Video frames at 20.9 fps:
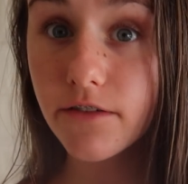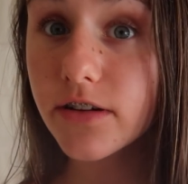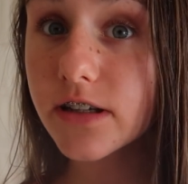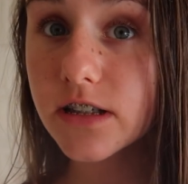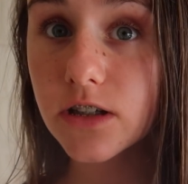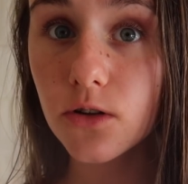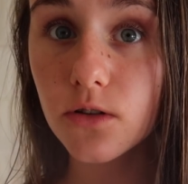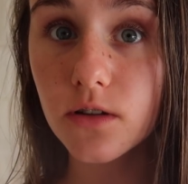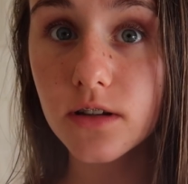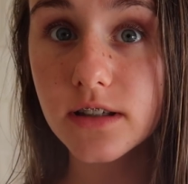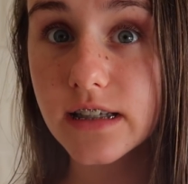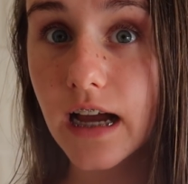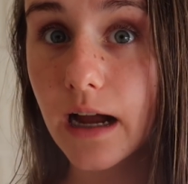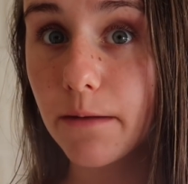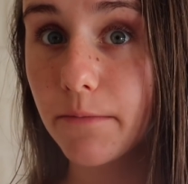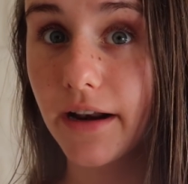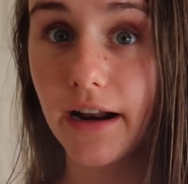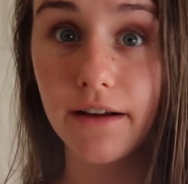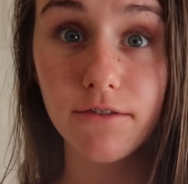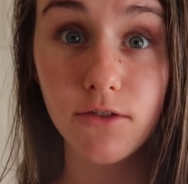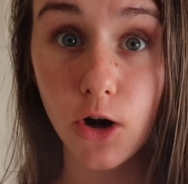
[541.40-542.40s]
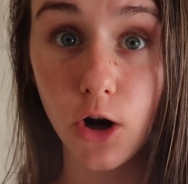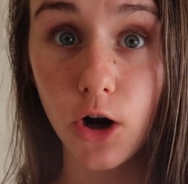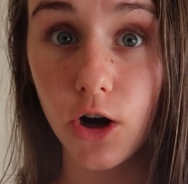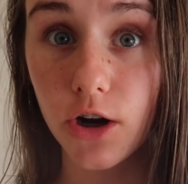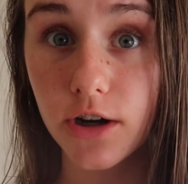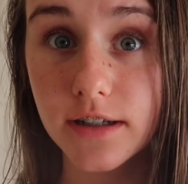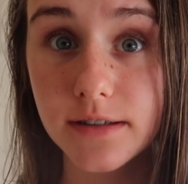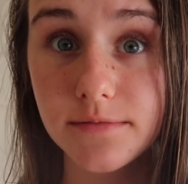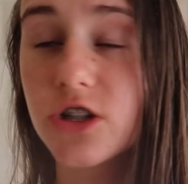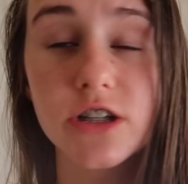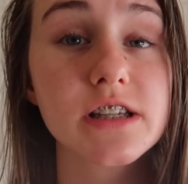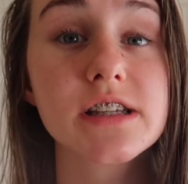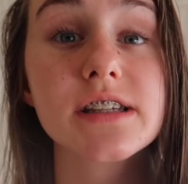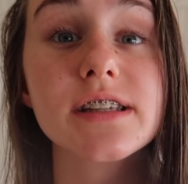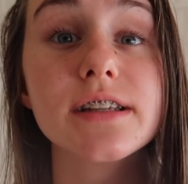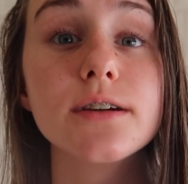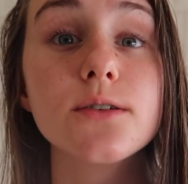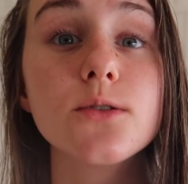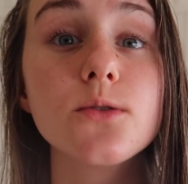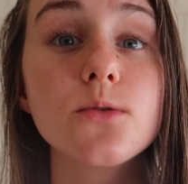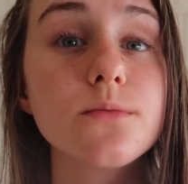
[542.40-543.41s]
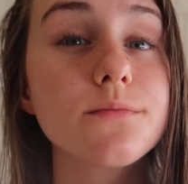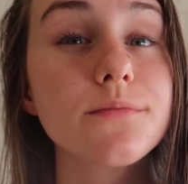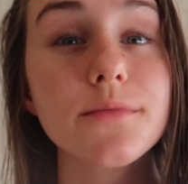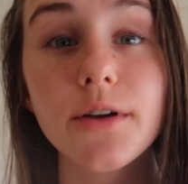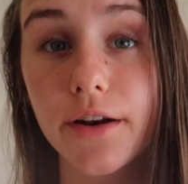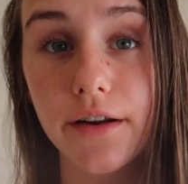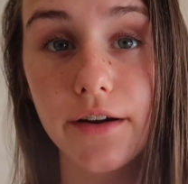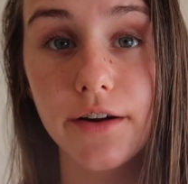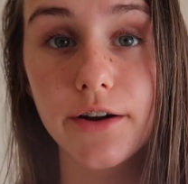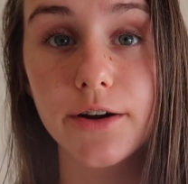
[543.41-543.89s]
every single assignment I've got. She's still not